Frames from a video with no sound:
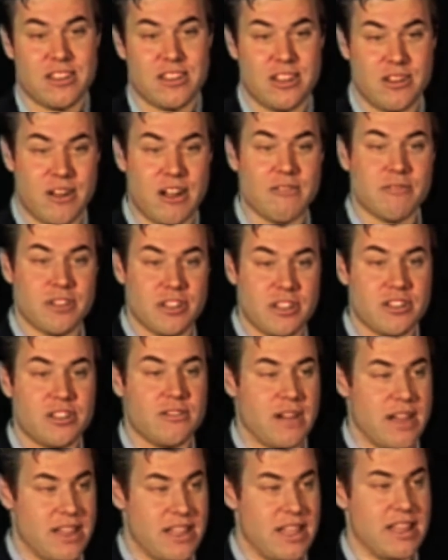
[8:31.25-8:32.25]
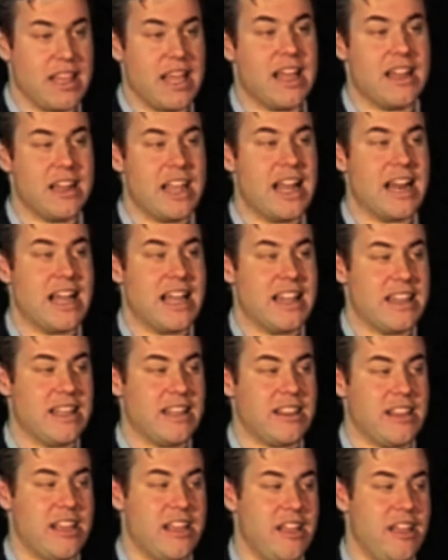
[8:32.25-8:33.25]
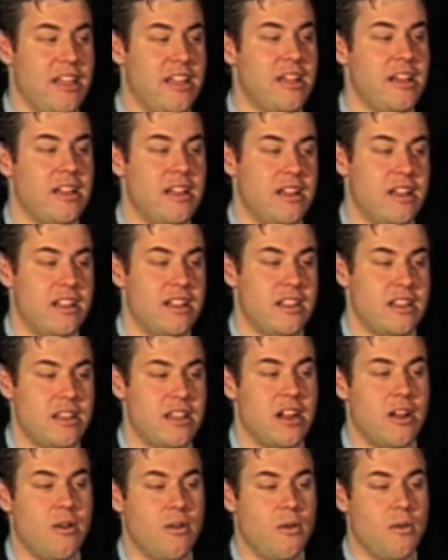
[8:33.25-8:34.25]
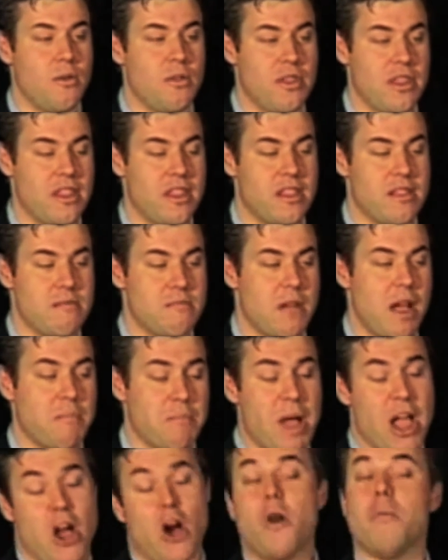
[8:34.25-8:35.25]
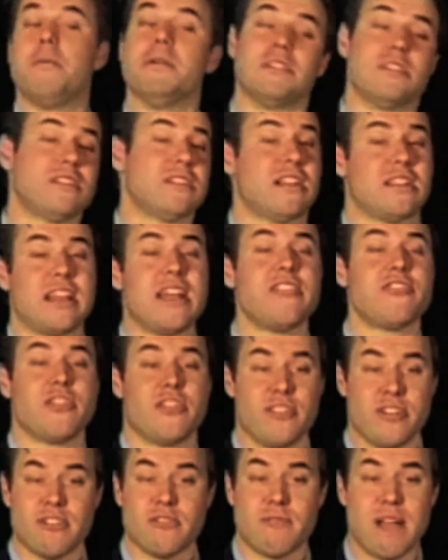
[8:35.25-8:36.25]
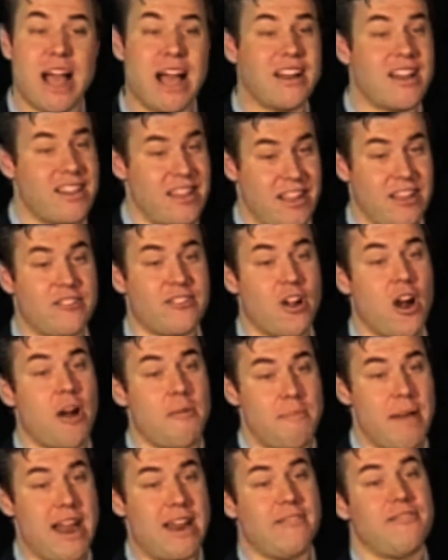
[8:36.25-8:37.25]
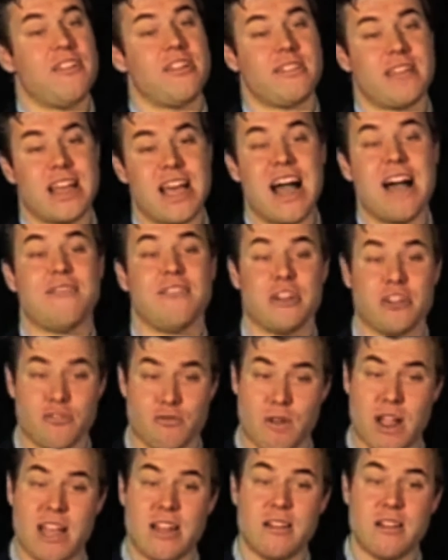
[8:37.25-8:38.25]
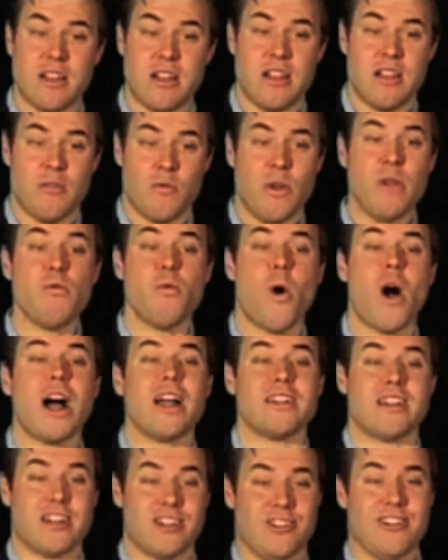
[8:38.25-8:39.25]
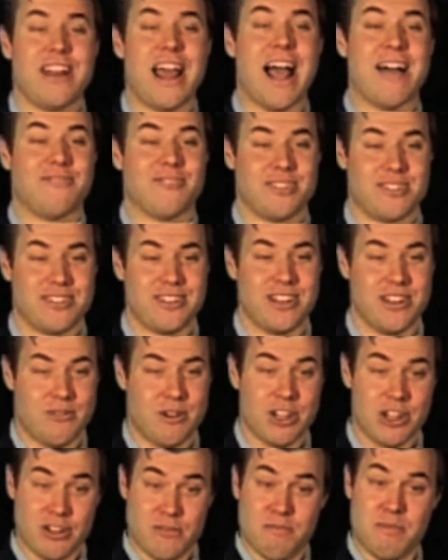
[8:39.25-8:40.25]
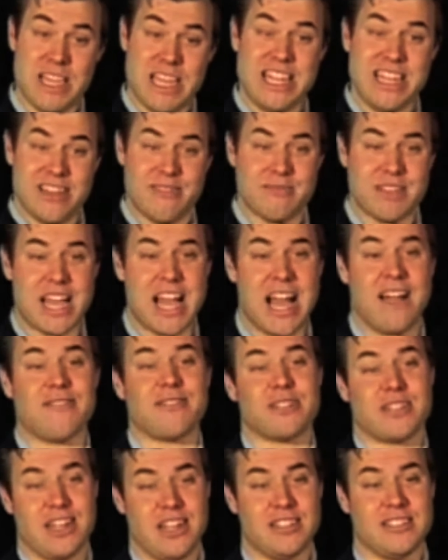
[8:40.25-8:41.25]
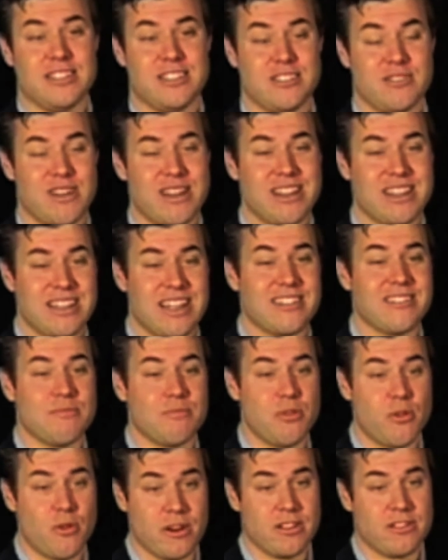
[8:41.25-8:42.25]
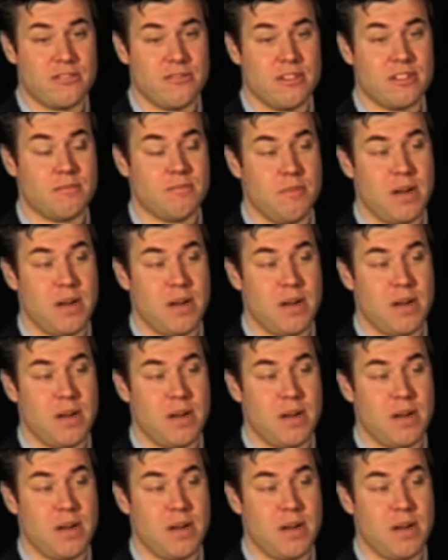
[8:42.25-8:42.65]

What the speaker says: I really do. I think that, and I think they, my hope is that they turn it around. I think it's to our benefit to have we want a good a good medium to advertise in. So I think that's important to us.